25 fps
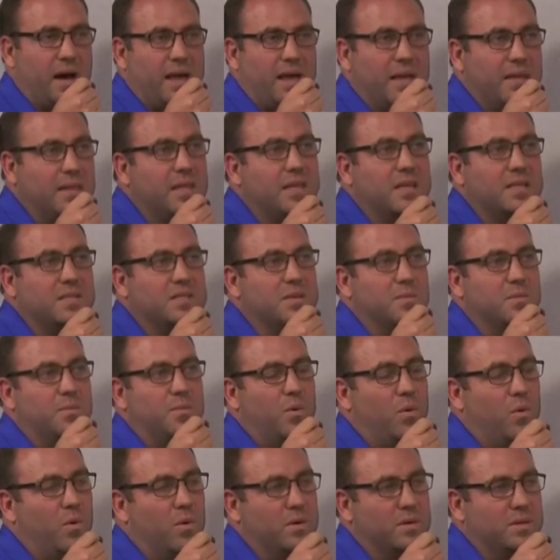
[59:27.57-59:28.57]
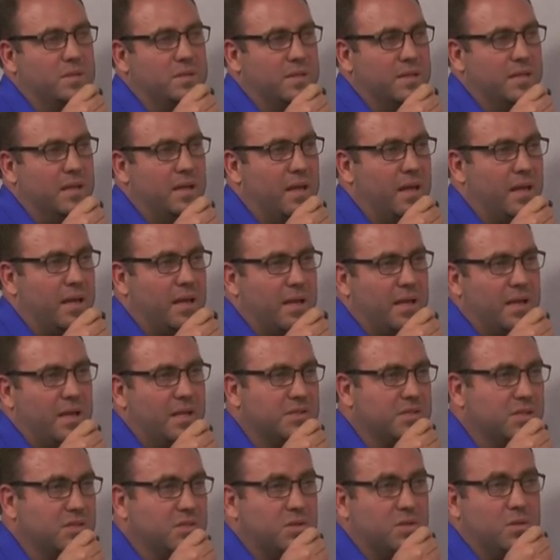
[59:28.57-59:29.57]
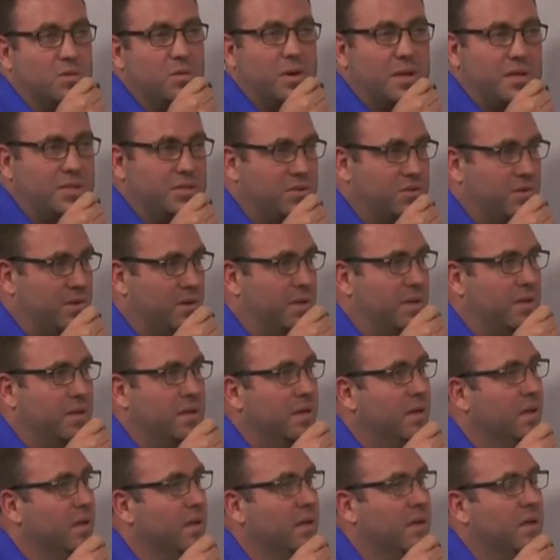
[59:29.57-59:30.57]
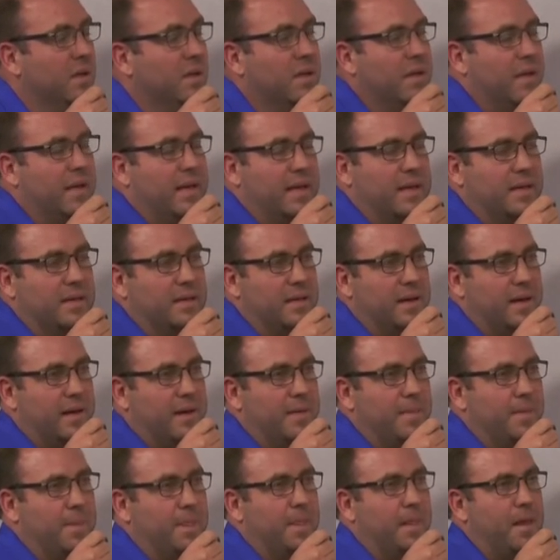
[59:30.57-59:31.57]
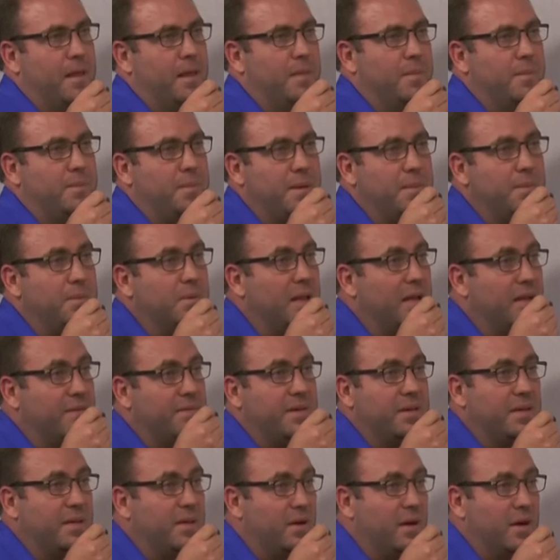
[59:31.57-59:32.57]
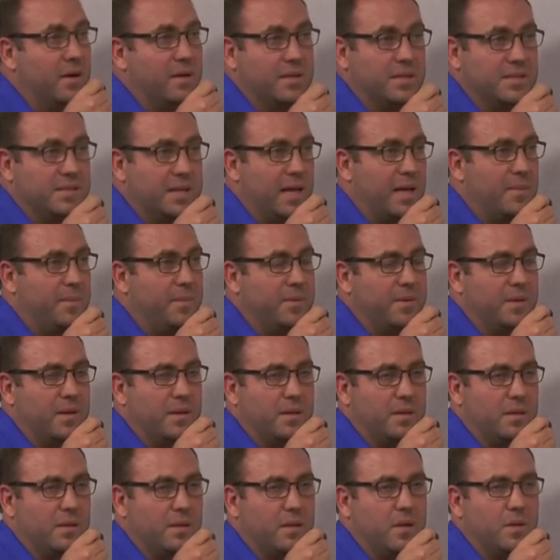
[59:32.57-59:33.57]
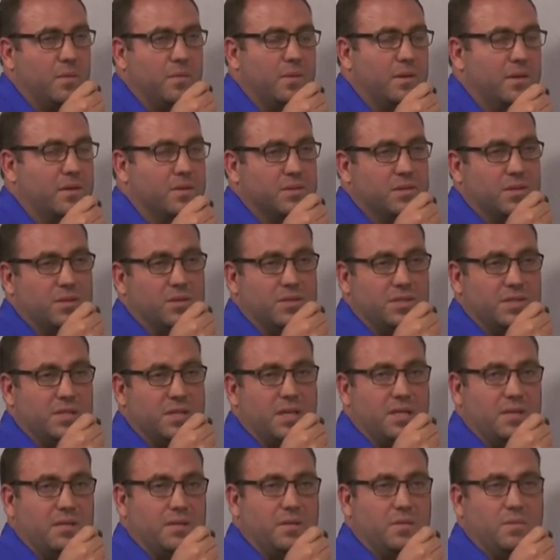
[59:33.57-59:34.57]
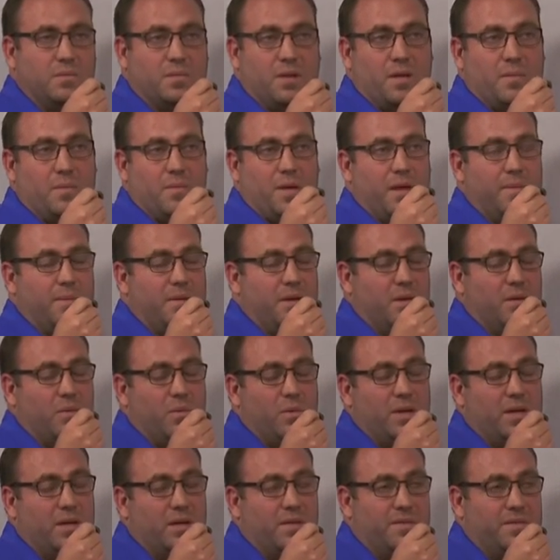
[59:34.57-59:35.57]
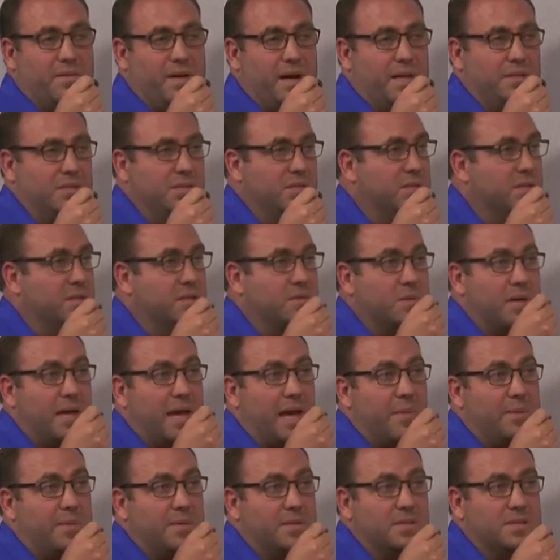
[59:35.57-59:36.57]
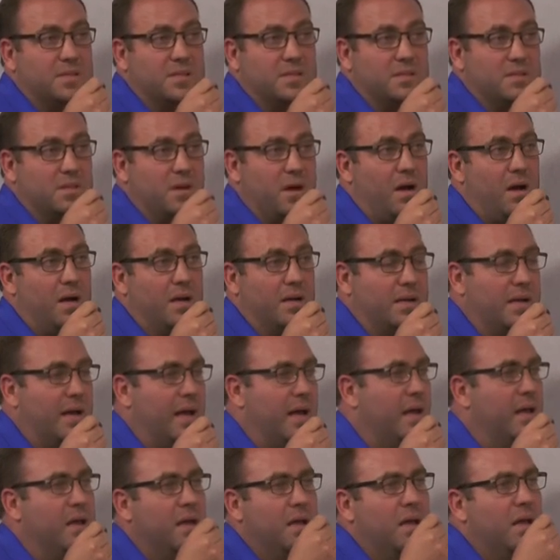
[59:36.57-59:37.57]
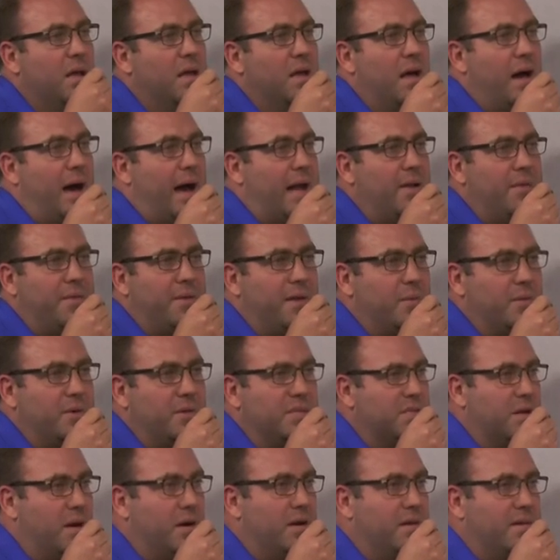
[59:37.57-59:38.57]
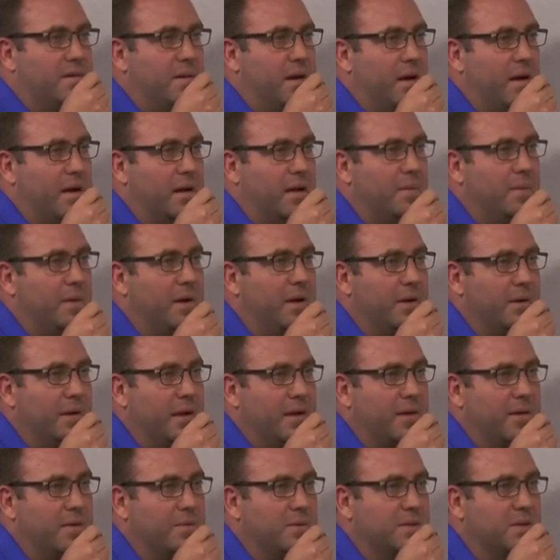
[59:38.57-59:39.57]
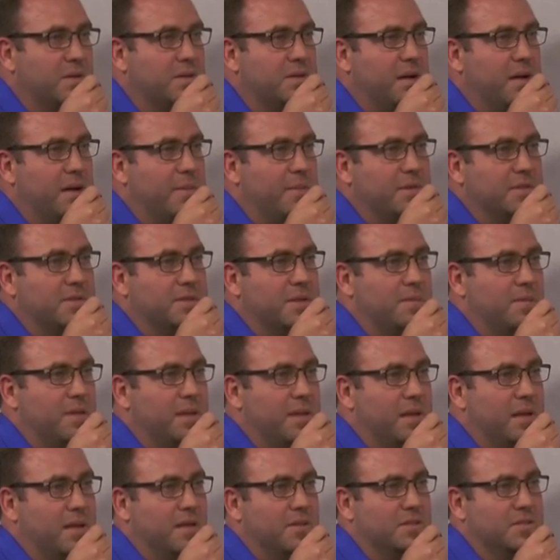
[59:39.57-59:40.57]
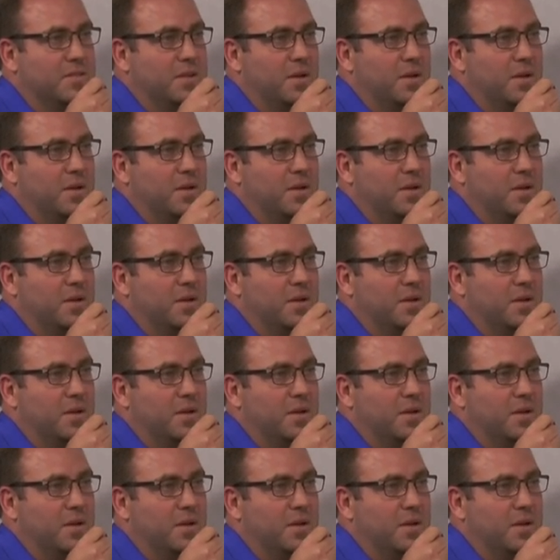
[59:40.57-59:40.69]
I think it's important, and it's a two-way street. And people like Vicki are an example that, you know, there's things that maybe we can find just because we happen to sit and talk. And I don't think we started talking about your ankle. I think we started talking about something else.